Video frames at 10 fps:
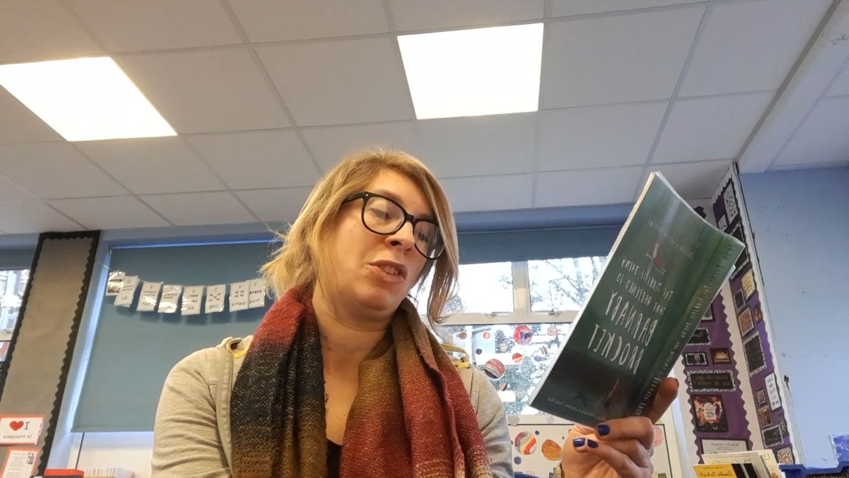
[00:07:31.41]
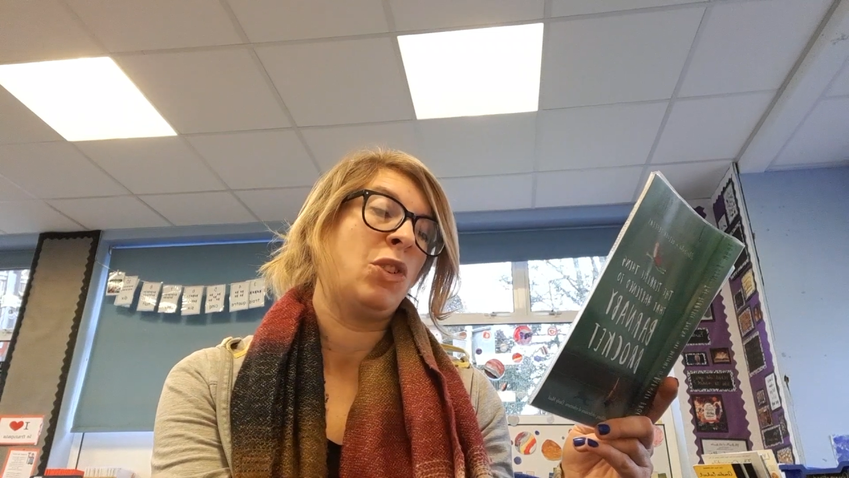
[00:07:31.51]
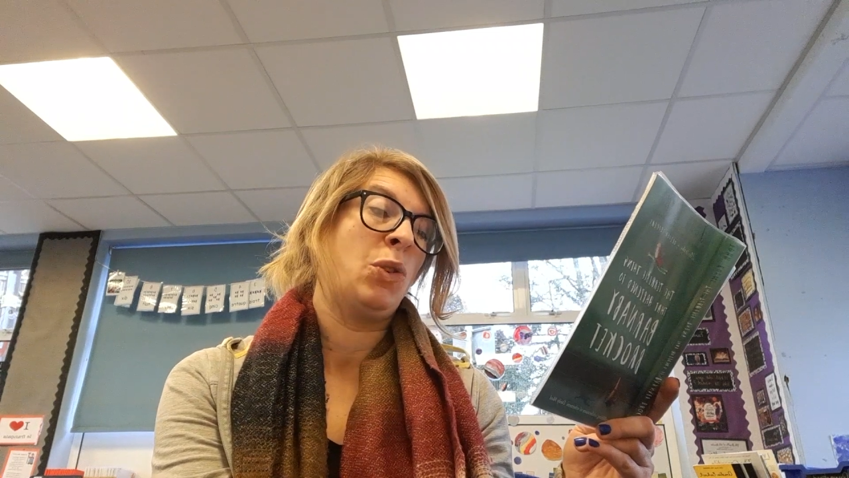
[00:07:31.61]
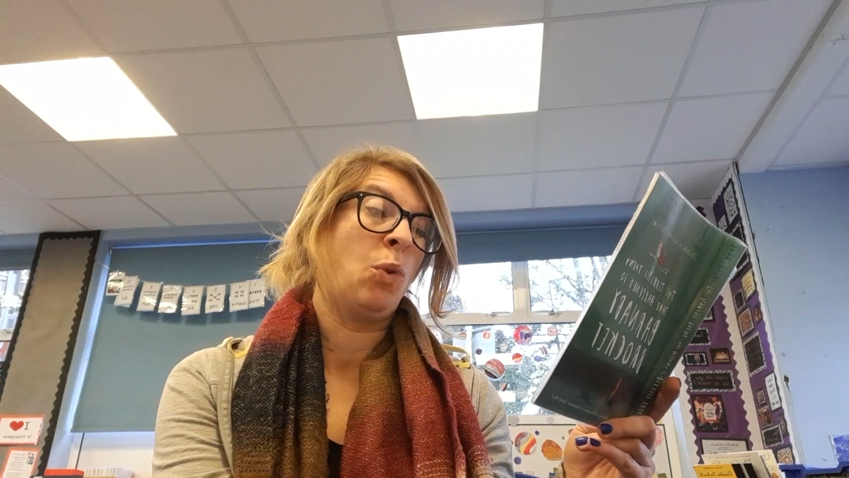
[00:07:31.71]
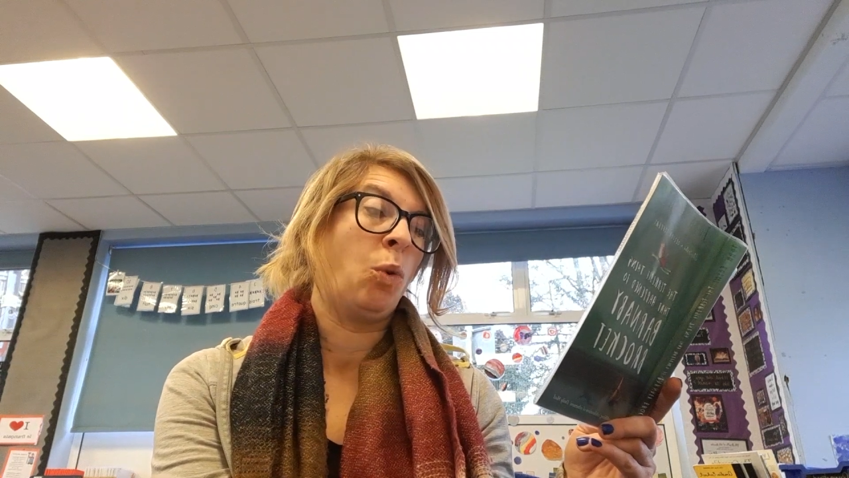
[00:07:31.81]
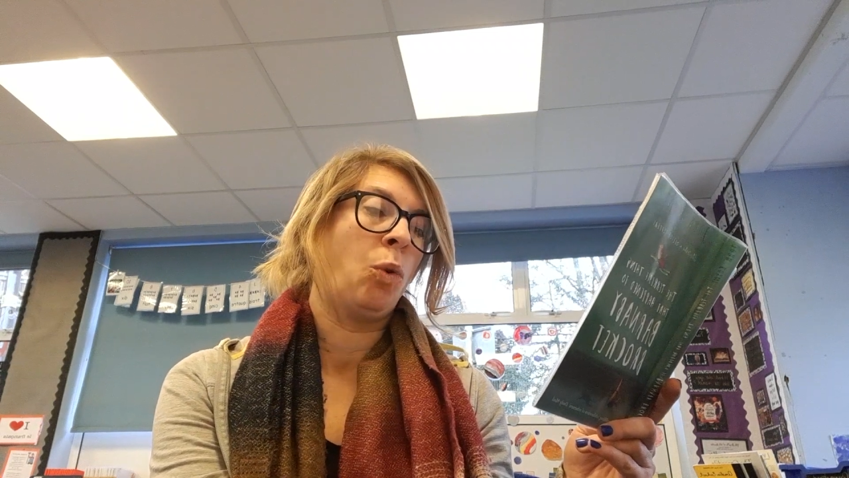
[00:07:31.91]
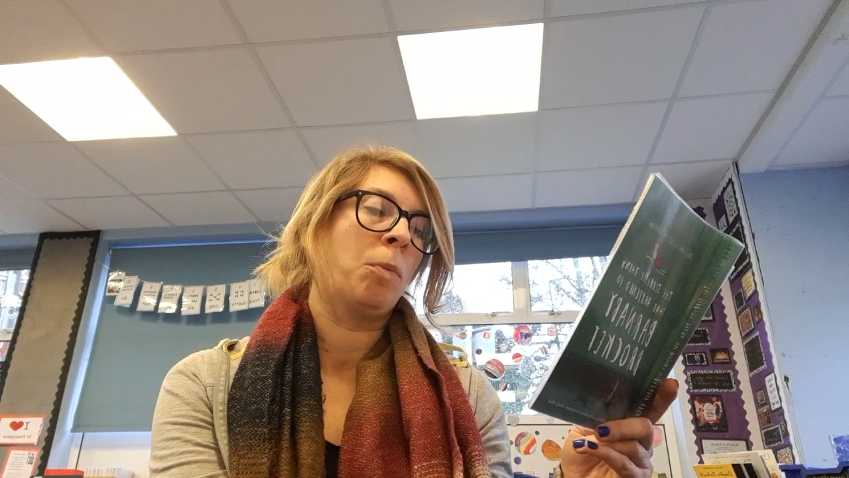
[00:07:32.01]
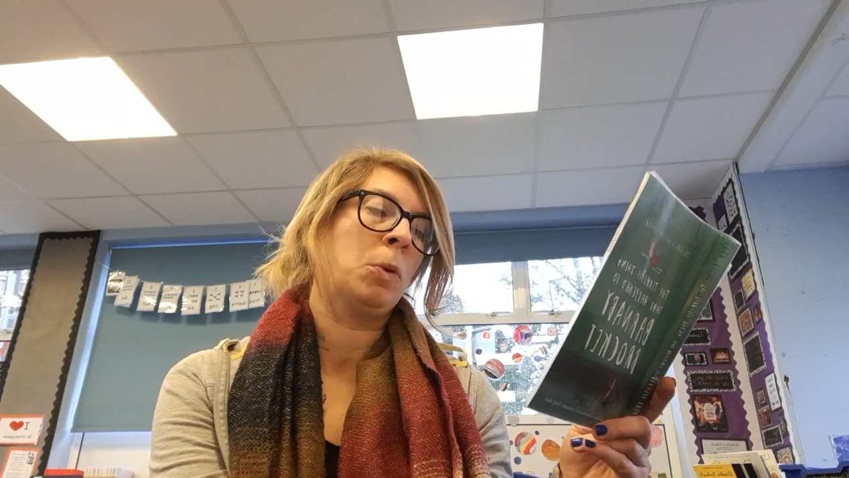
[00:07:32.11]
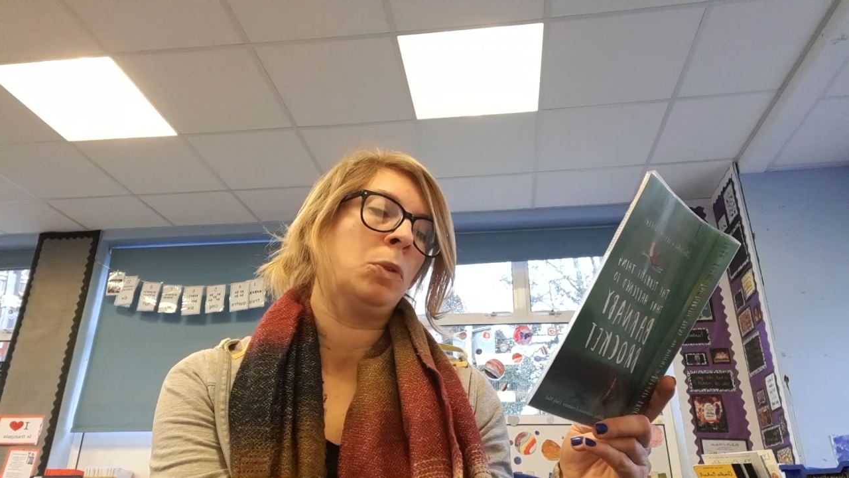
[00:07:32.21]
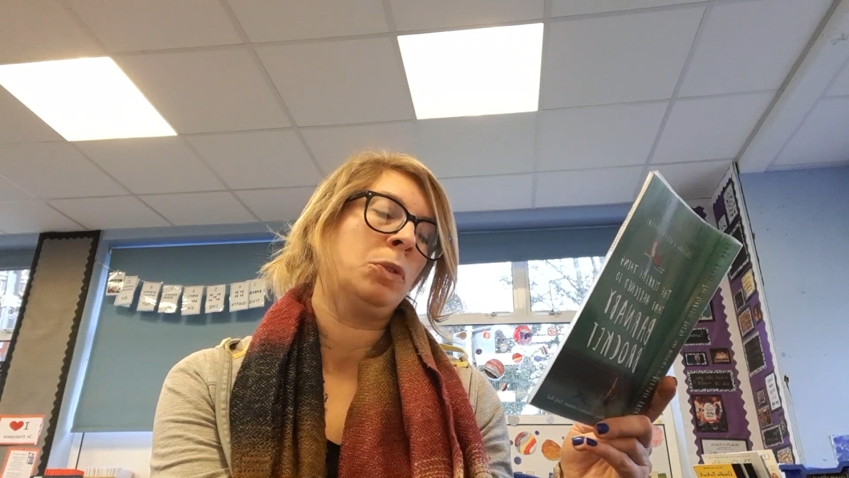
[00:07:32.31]

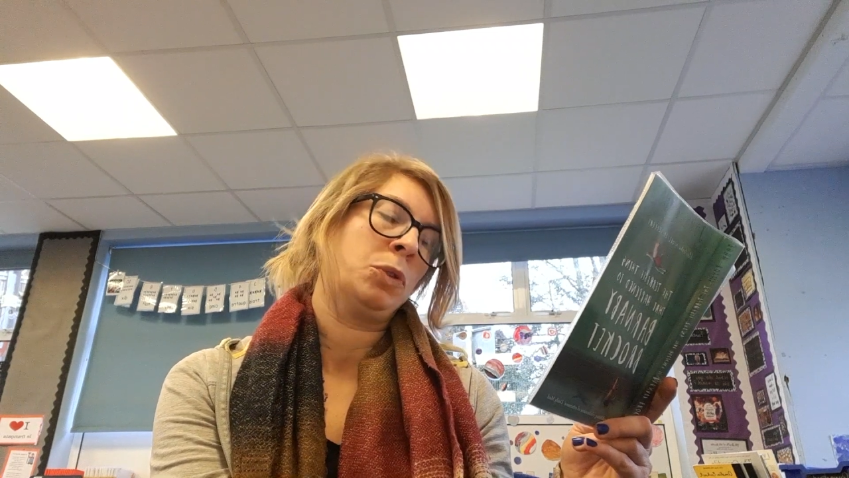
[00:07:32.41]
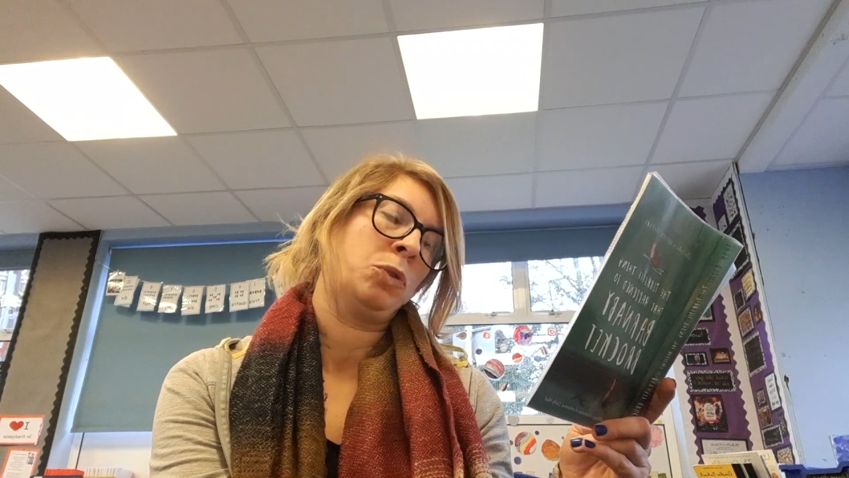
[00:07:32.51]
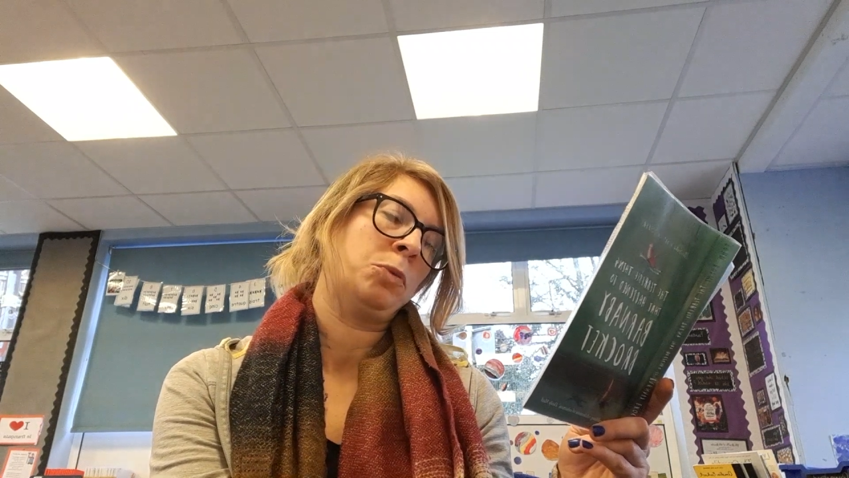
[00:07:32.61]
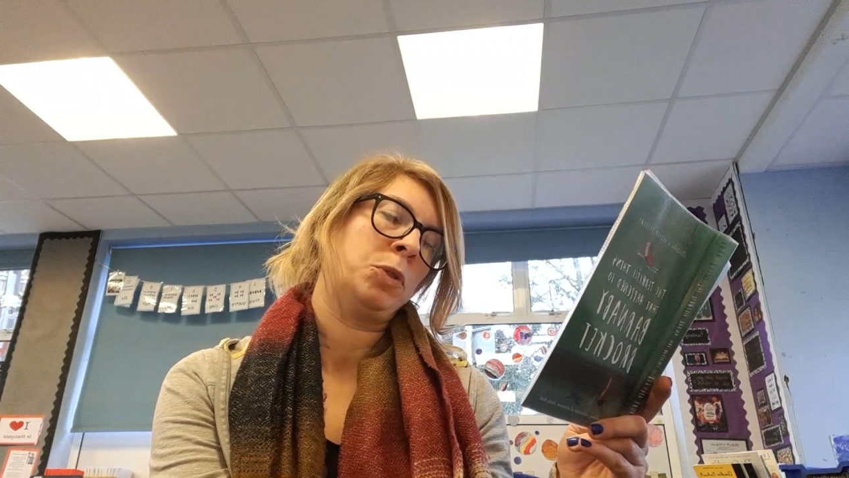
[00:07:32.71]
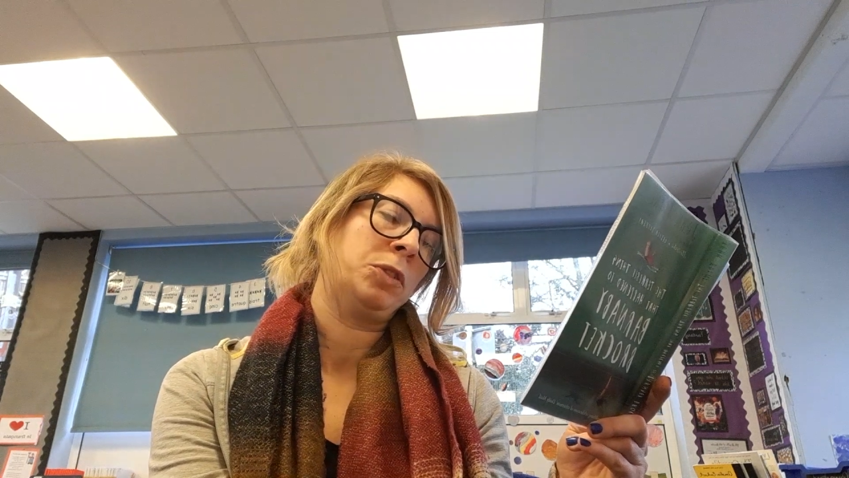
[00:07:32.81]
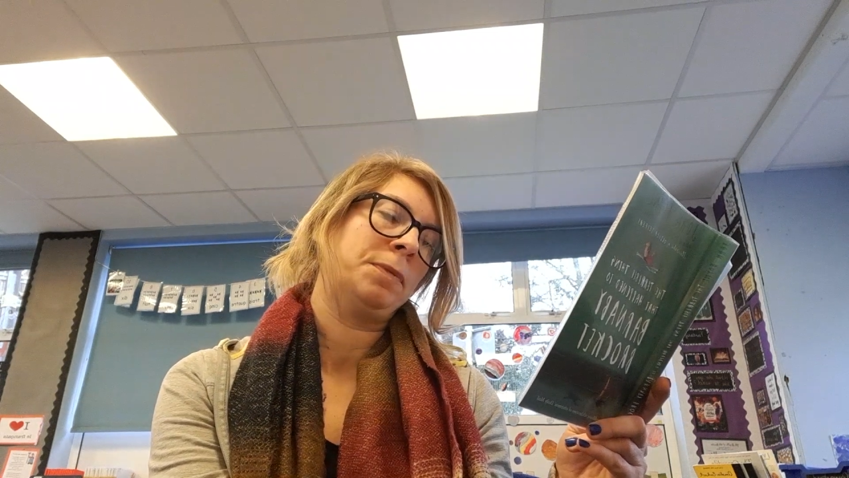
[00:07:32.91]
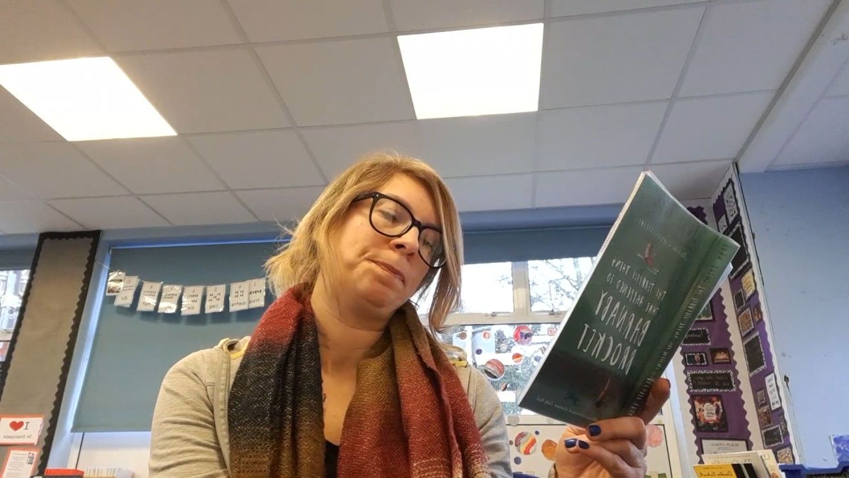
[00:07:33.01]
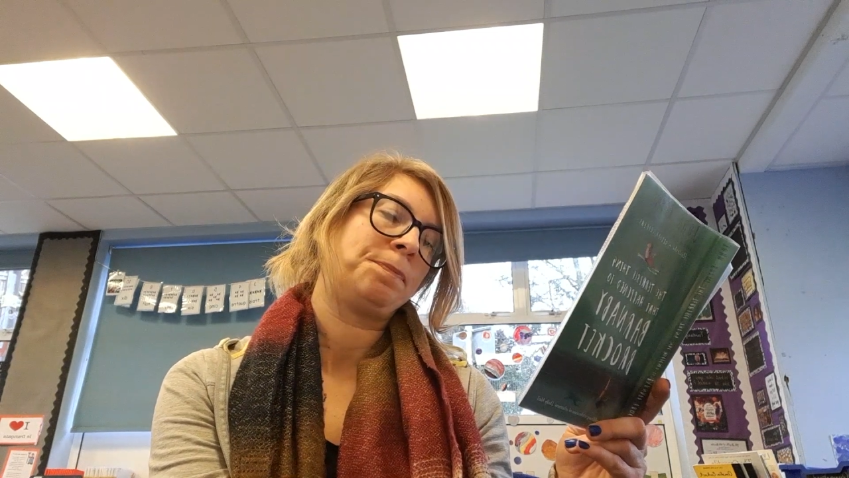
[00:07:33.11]
normal.